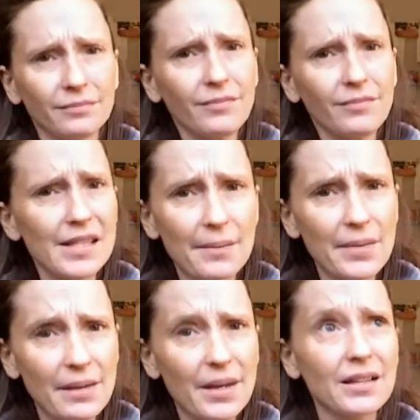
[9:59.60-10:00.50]
some
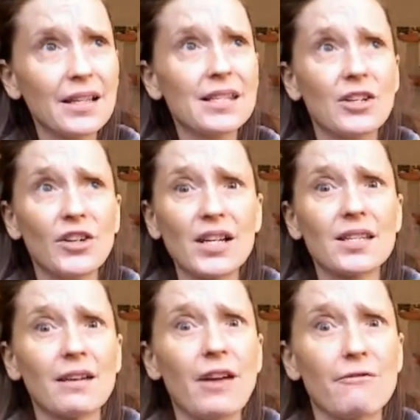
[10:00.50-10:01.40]
email list and you get
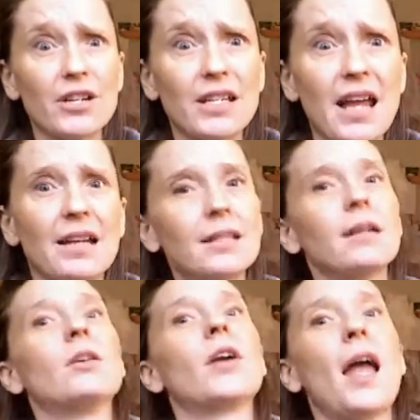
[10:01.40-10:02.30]
stuff every day and it's
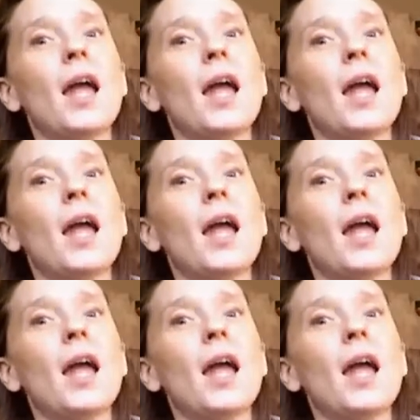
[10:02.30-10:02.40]
like, okay,